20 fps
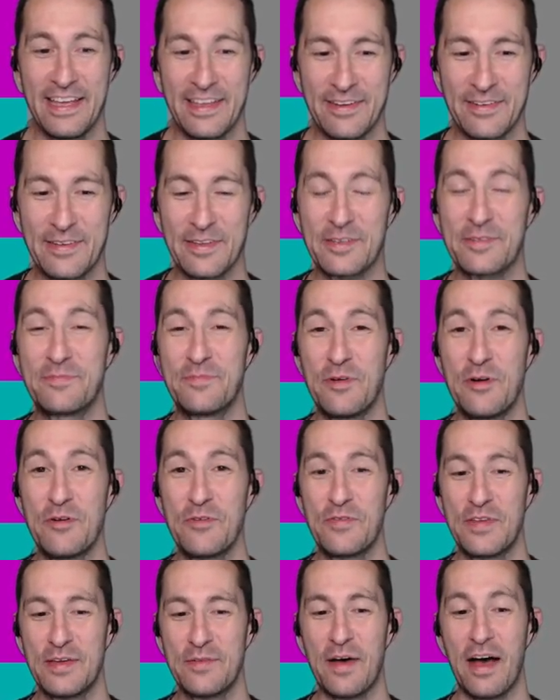You just
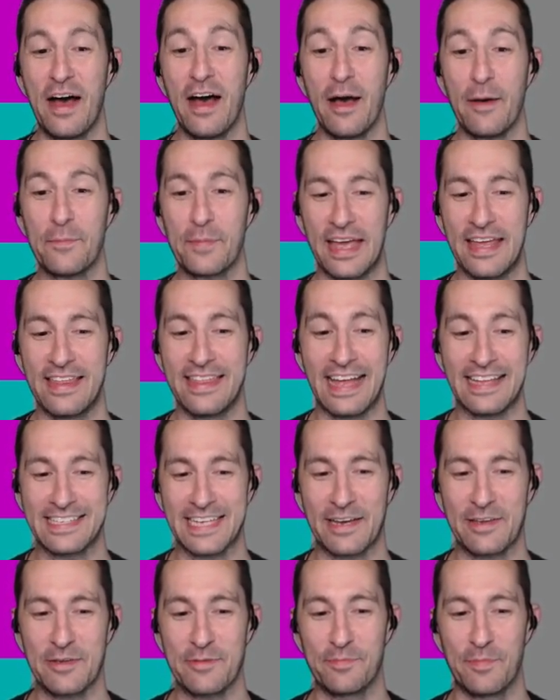move him up, and that's
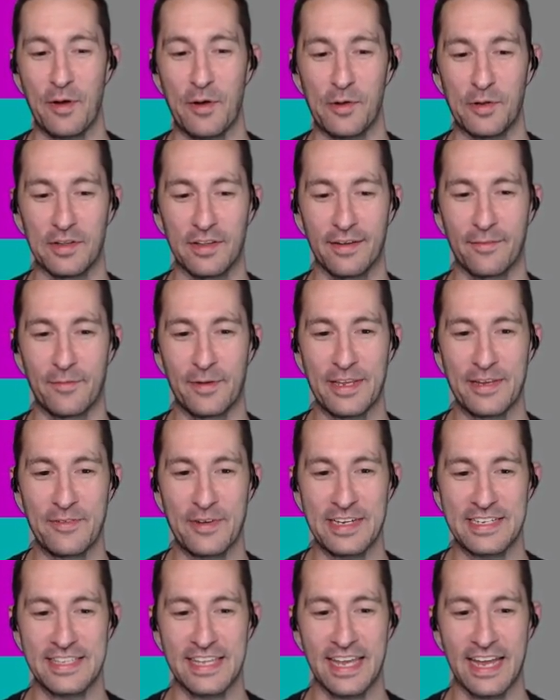how you bowl. And when you
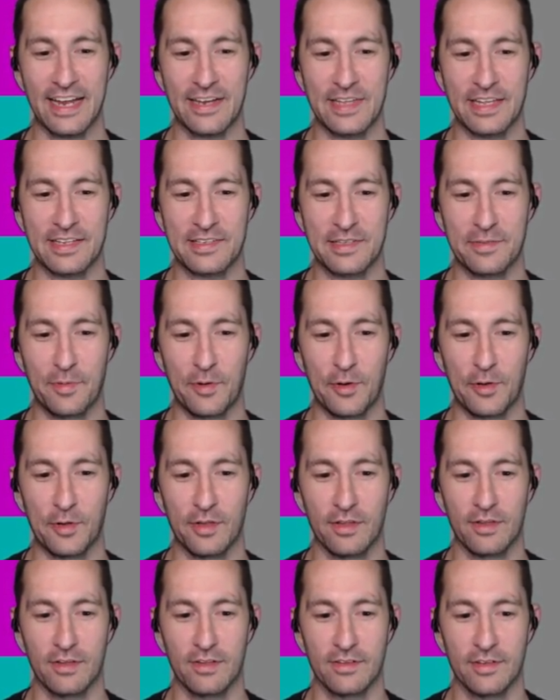reach the edge, that's the
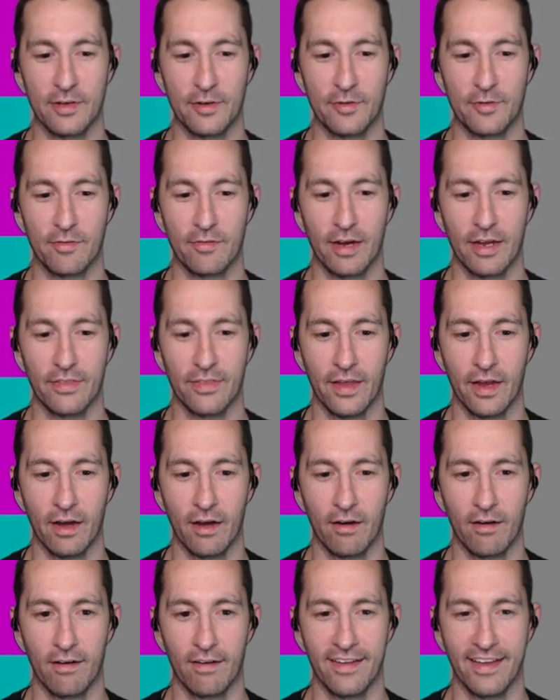bowl. So right
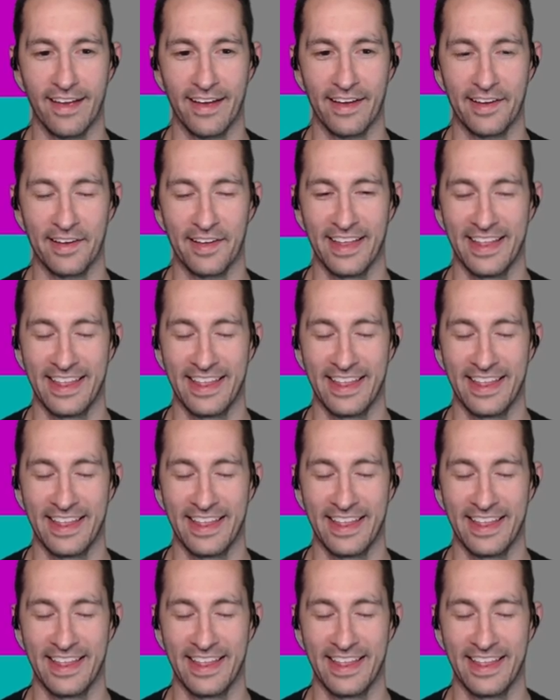there. Yeah.